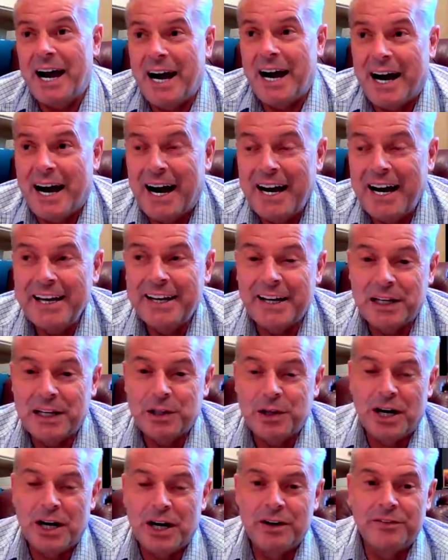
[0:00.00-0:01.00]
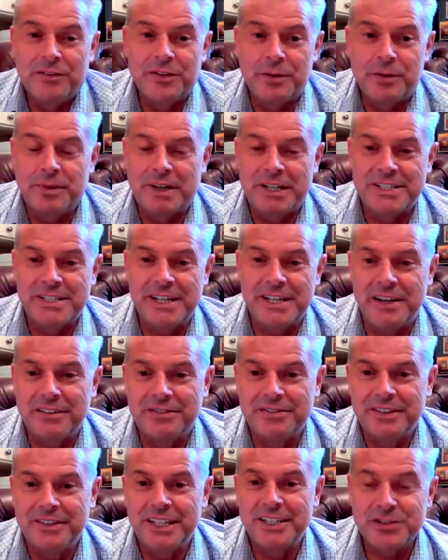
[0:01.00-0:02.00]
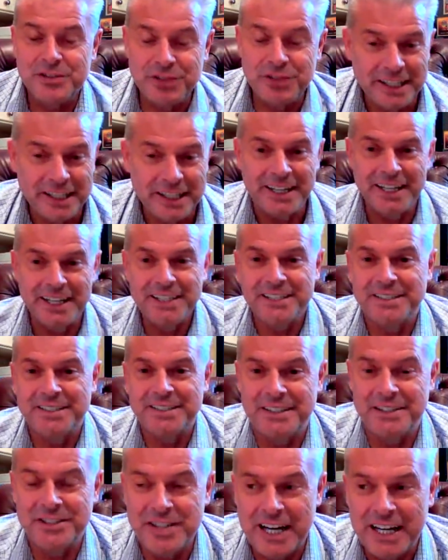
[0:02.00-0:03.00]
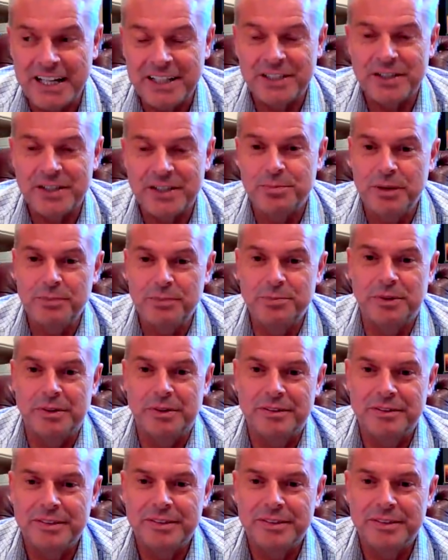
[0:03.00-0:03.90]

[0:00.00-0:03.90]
I get a lot out of it myself. It's really nice to chat to people.